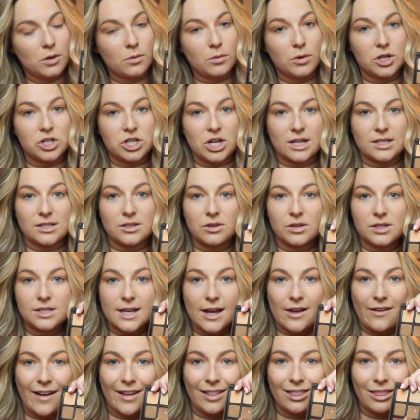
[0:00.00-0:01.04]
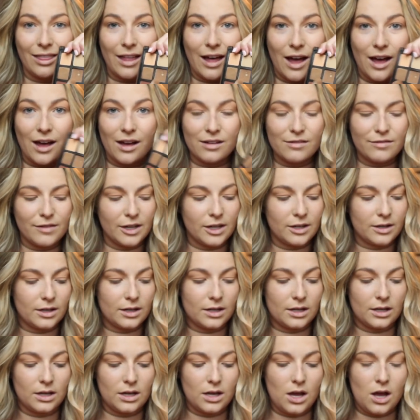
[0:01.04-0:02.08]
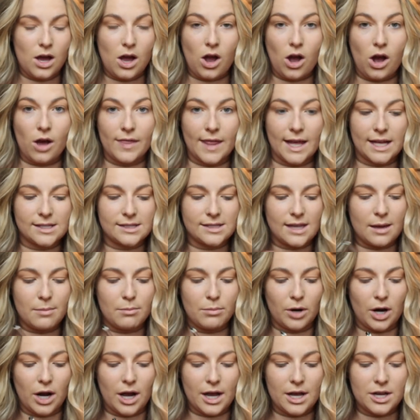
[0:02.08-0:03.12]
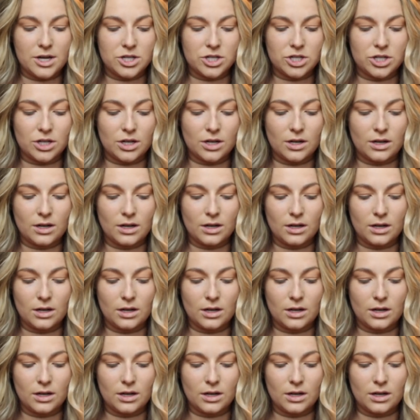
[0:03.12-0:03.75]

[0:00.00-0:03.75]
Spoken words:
which as you can tell I love, on that same brush